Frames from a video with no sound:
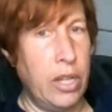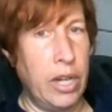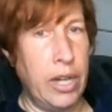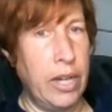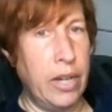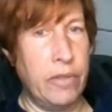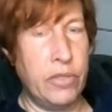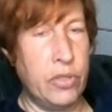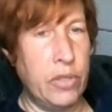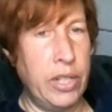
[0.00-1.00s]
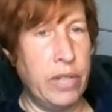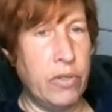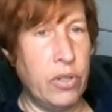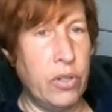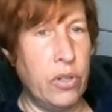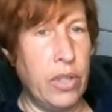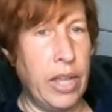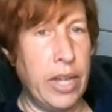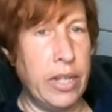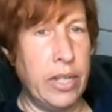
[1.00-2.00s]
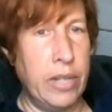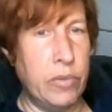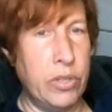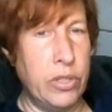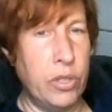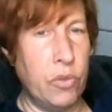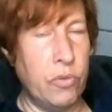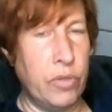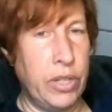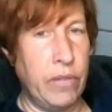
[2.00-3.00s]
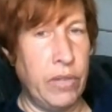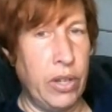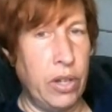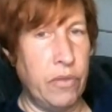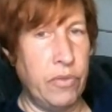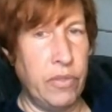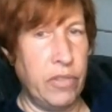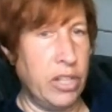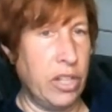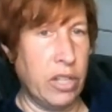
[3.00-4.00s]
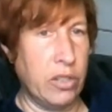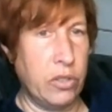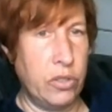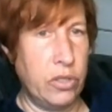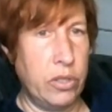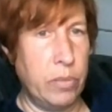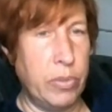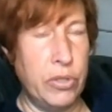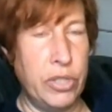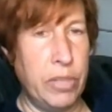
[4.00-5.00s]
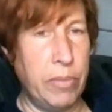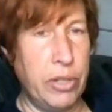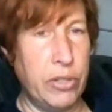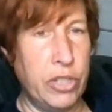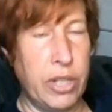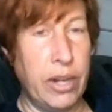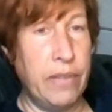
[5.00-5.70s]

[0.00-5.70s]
I, have certainly never heard that it was known for giving off vivid colors, the Perseid meteor shower.